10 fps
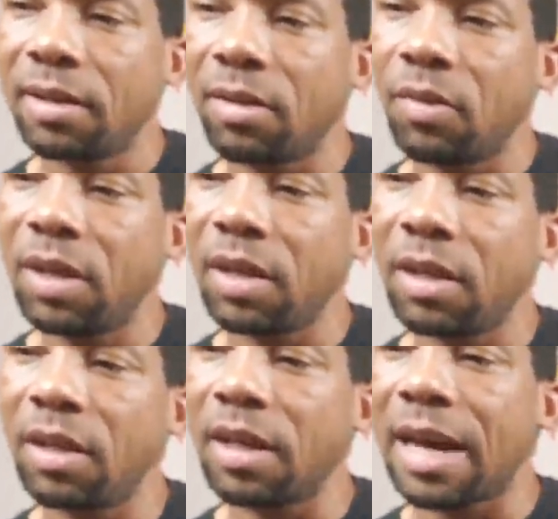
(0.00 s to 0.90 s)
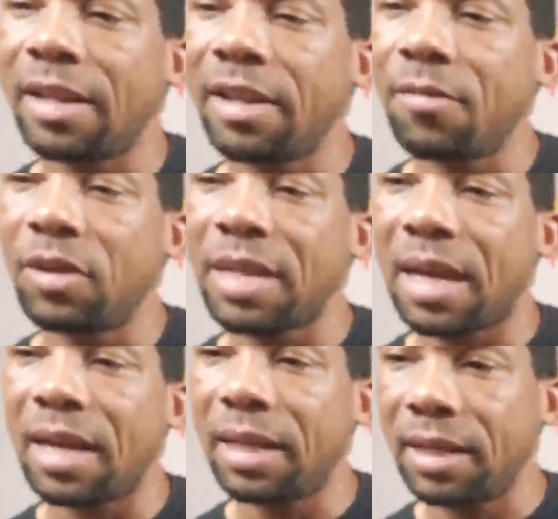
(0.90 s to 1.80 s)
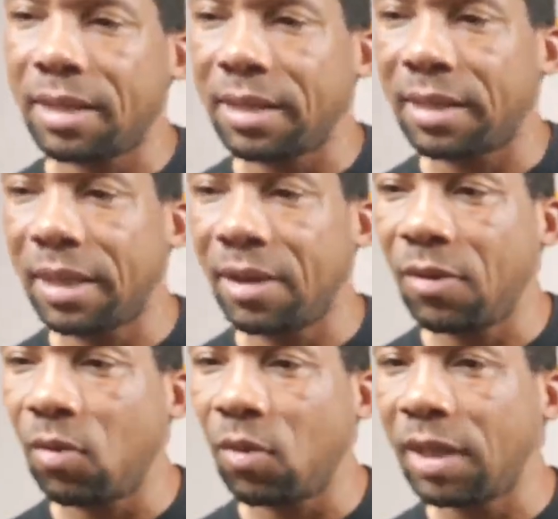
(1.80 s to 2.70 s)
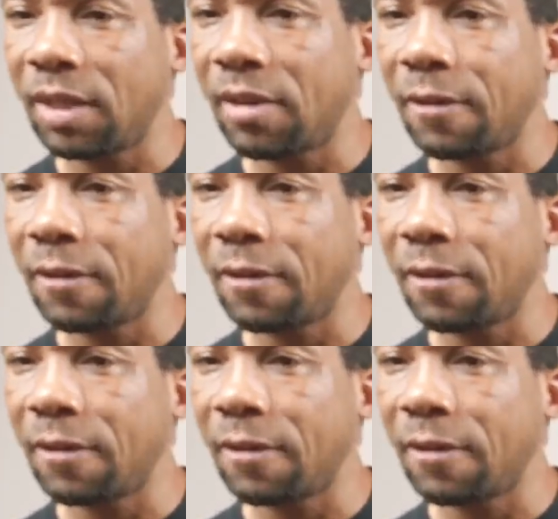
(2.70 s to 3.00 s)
look at their modalities and see what,